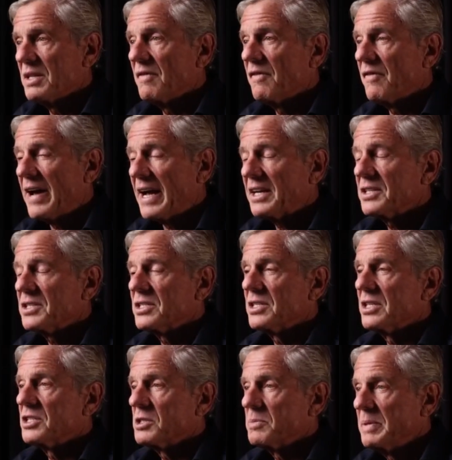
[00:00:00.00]
the facts
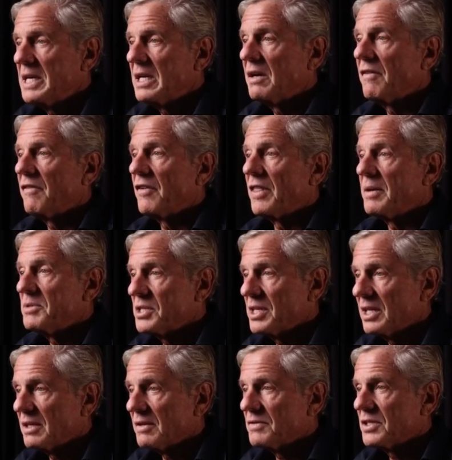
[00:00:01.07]
speak for
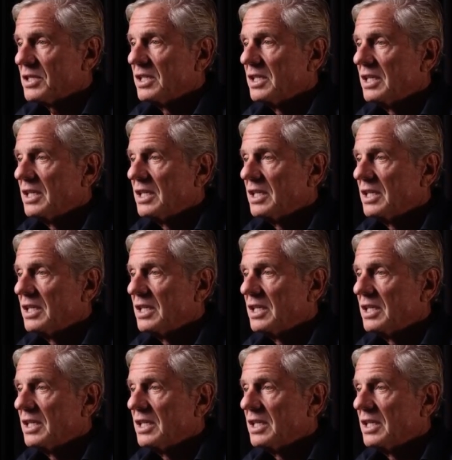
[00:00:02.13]
themselves.